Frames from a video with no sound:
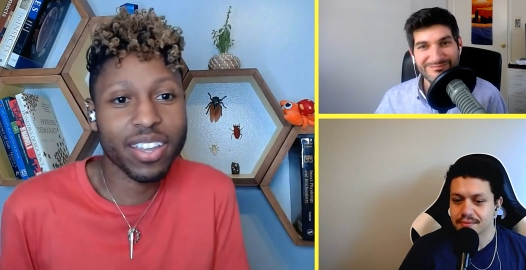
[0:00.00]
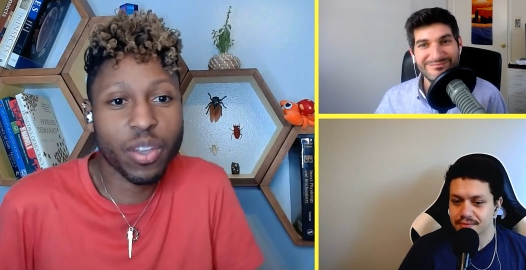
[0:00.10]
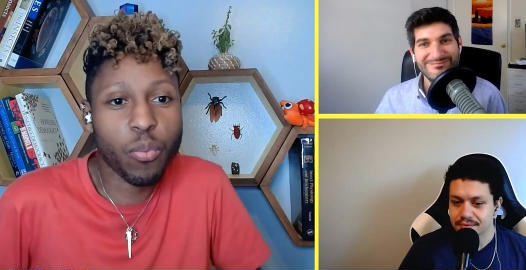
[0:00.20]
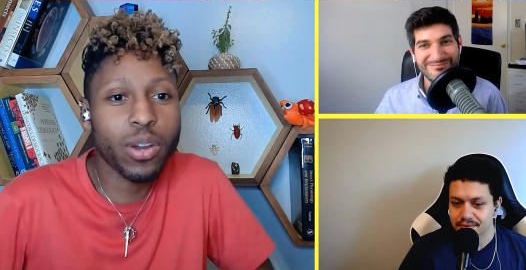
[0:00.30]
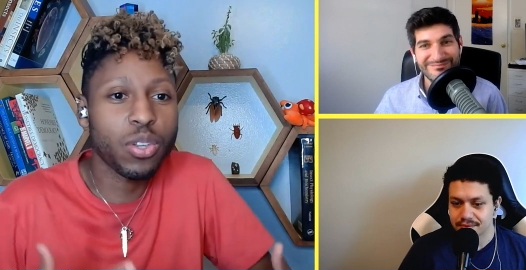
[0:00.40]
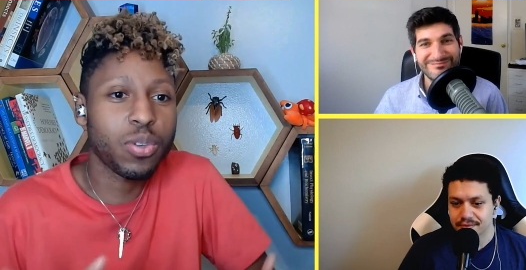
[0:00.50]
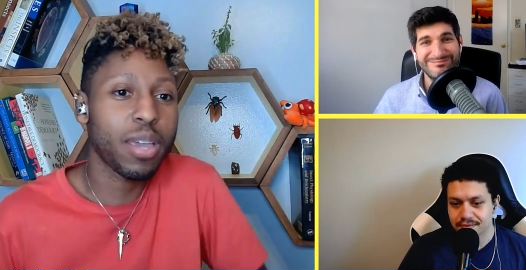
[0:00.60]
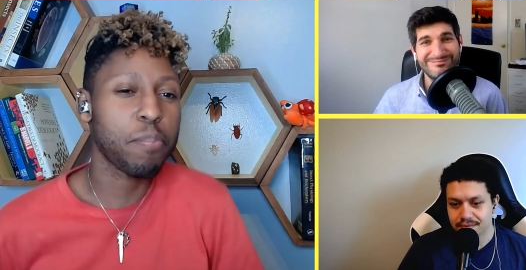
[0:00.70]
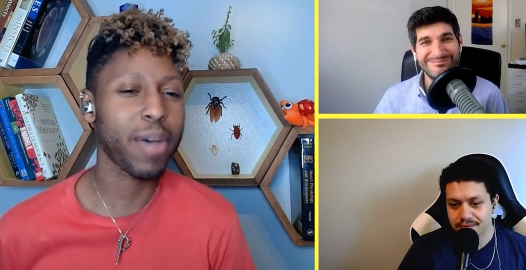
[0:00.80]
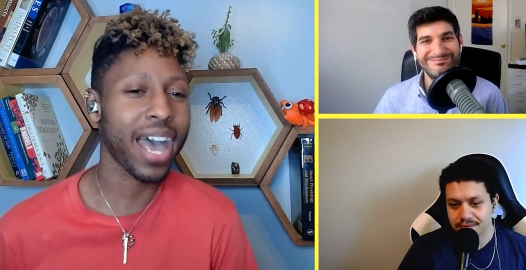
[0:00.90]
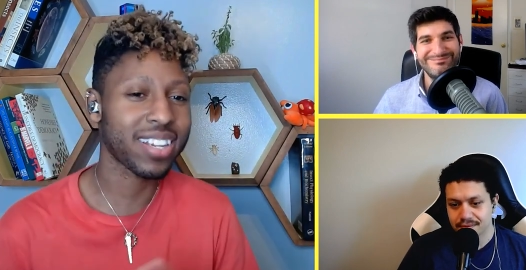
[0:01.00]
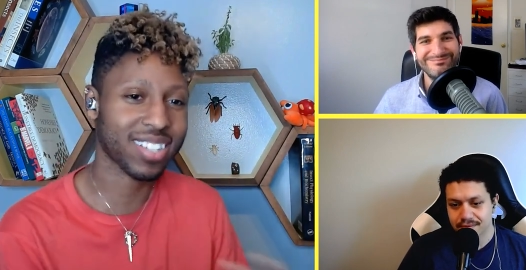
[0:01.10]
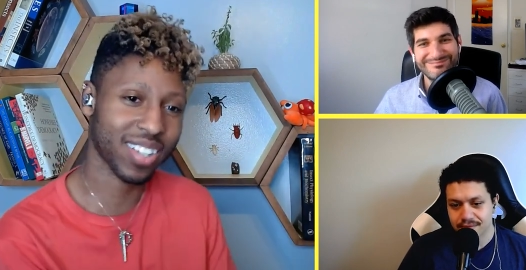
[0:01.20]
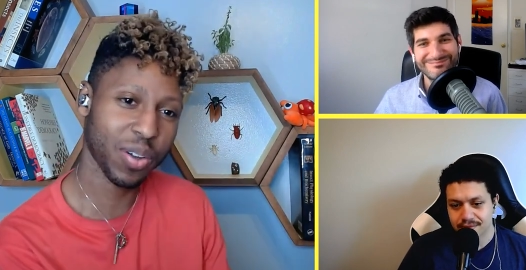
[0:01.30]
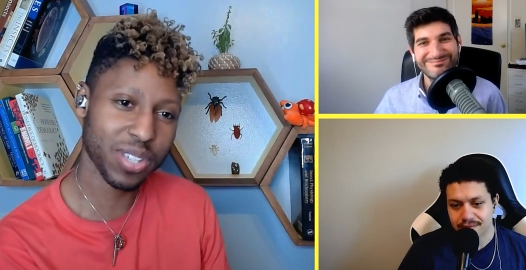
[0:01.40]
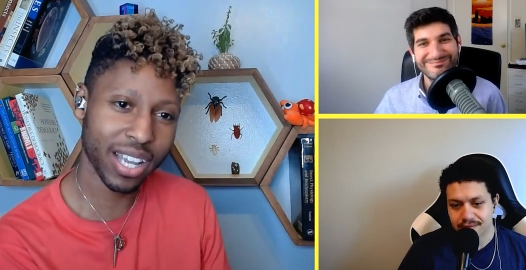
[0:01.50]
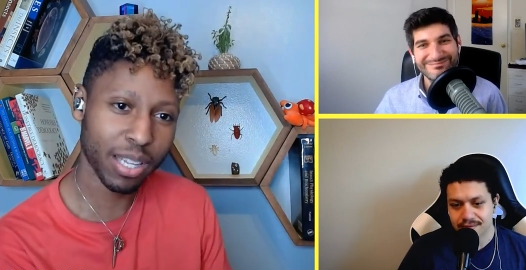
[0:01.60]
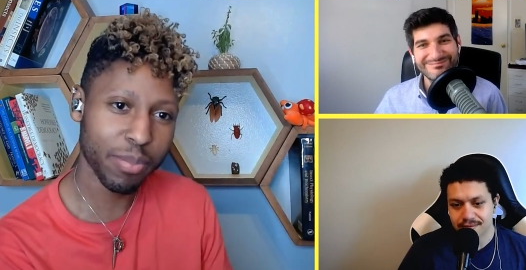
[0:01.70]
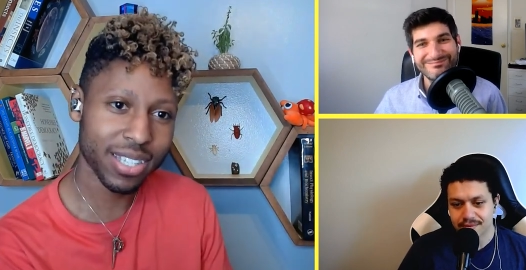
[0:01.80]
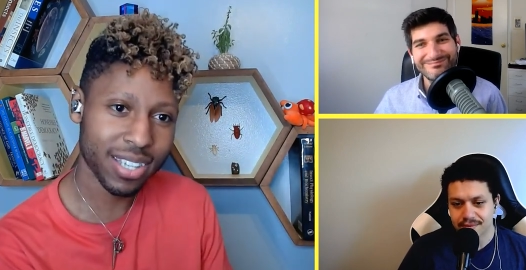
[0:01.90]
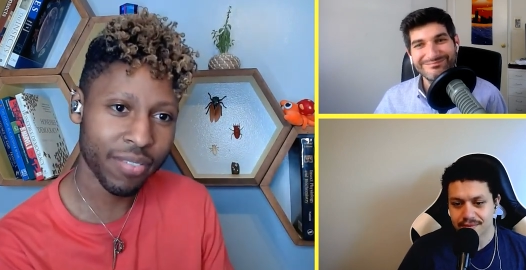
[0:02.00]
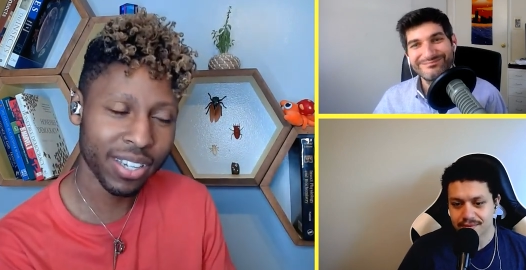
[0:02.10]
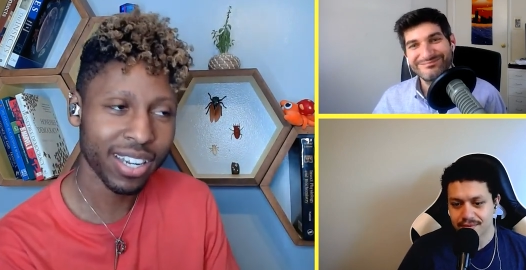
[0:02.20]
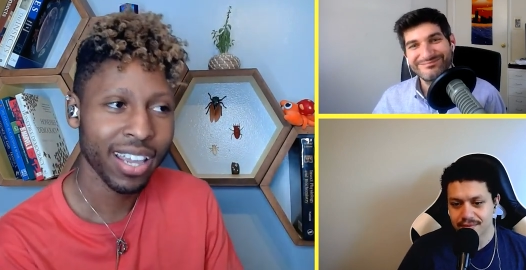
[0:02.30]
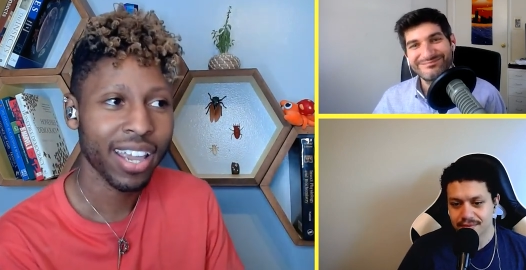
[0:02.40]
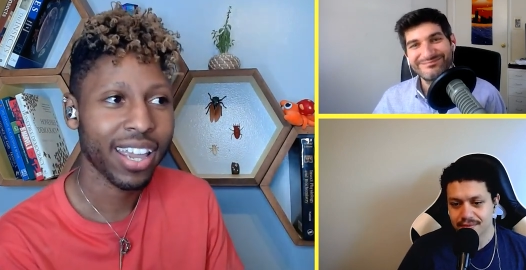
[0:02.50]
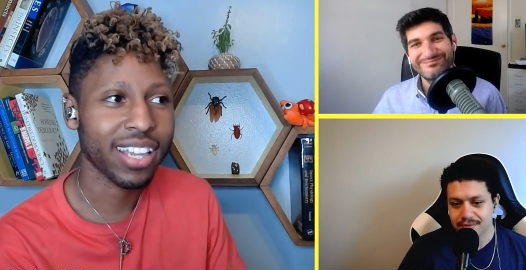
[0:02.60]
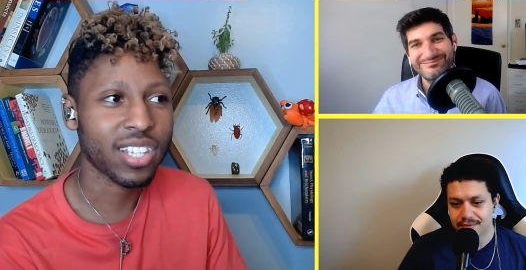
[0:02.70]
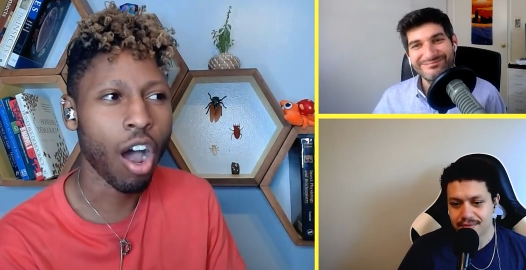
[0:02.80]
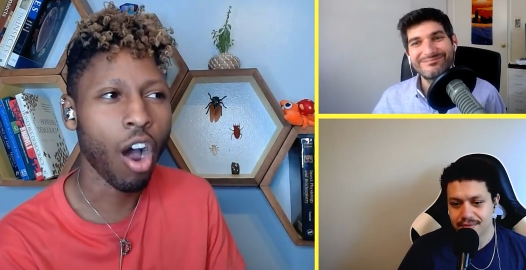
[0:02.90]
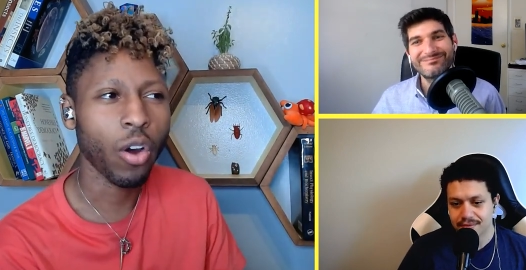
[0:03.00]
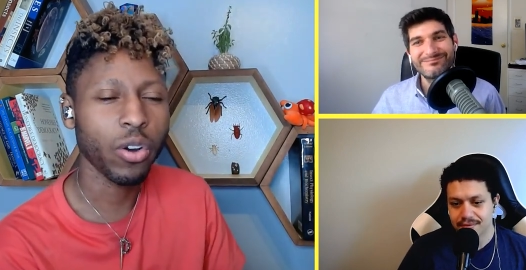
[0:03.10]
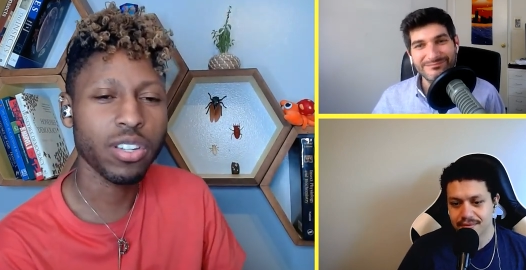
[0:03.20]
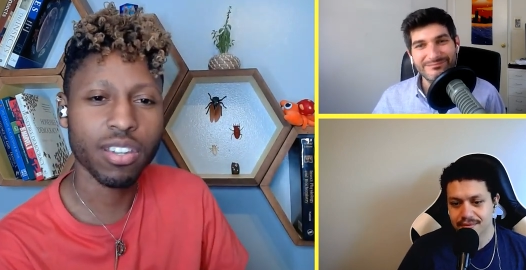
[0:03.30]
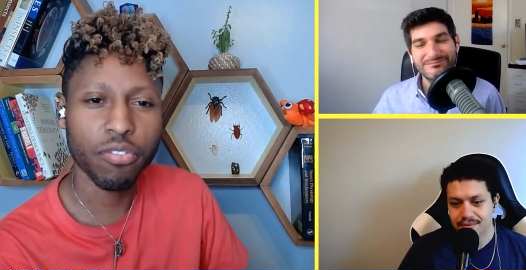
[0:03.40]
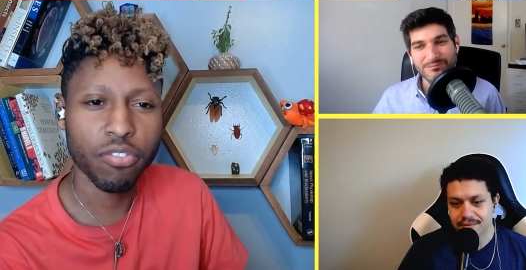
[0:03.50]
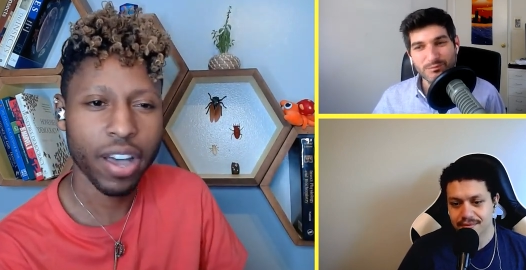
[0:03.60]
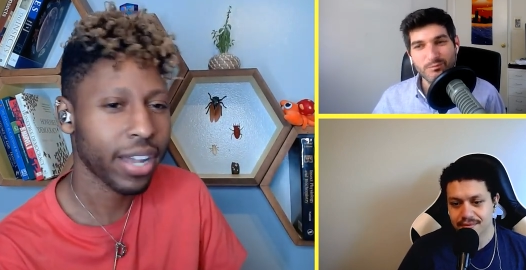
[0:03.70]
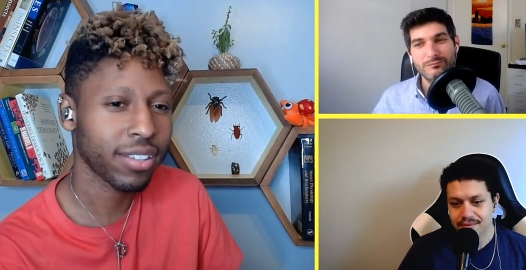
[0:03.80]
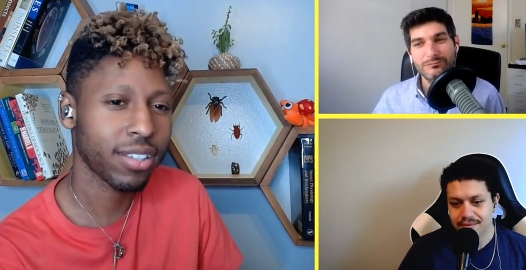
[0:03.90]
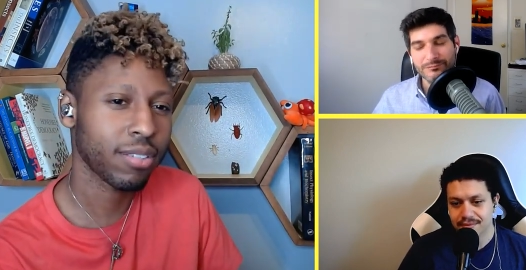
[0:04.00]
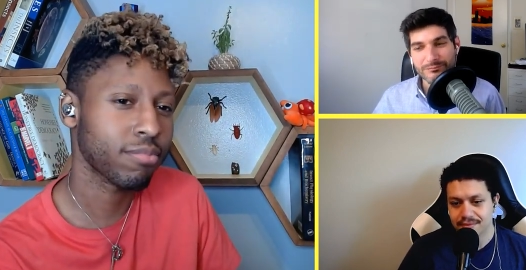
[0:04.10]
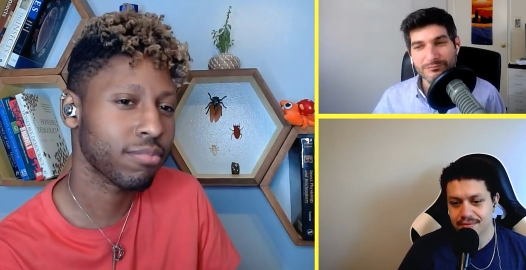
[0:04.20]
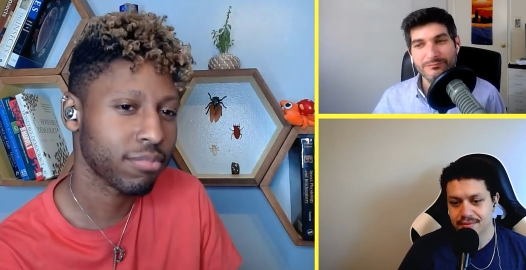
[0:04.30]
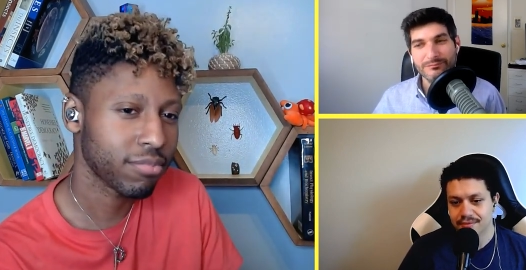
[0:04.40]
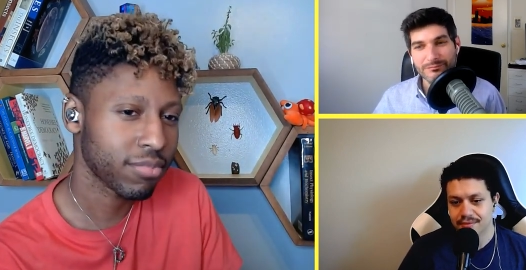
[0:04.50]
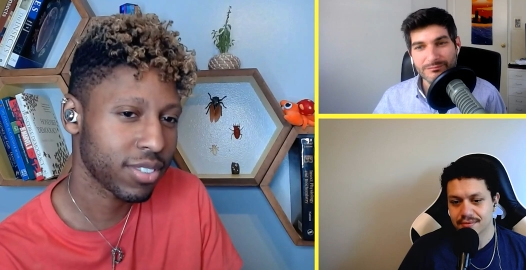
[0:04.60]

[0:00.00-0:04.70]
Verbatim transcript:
Speaker 1: Like when you get past those elements of it, it's hard to find them